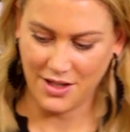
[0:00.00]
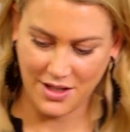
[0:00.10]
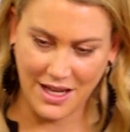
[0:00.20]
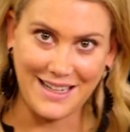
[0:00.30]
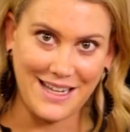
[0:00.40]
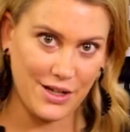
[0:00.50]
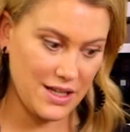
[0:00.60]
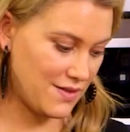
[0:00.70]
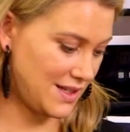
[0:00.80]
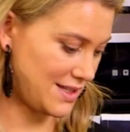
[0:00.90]
Okay, now
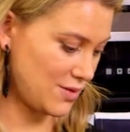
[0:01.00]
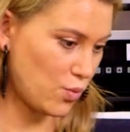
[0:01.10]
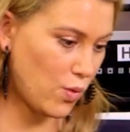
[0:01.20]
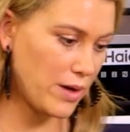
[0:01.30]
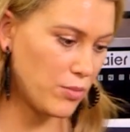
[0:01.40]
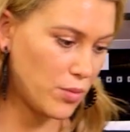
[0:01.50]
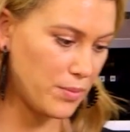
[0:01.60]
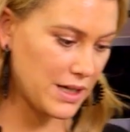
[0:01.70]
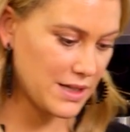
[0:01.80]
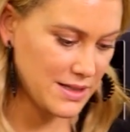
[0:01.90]
give this one more
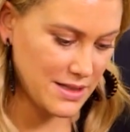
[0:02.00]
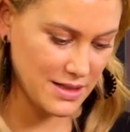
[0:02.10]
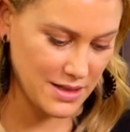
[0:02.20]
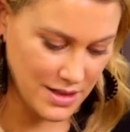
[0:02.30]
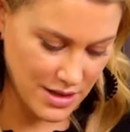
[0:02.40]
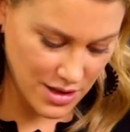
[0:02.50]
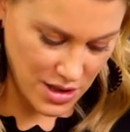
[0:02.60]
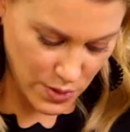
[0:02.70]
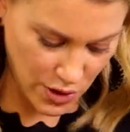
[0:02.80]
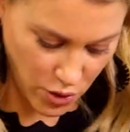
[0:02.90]
mix
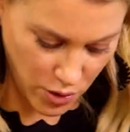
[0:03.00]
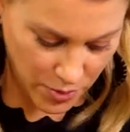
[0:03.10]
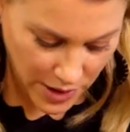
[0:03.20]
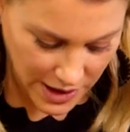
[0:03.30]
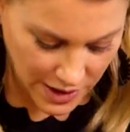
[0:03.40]
to incorporate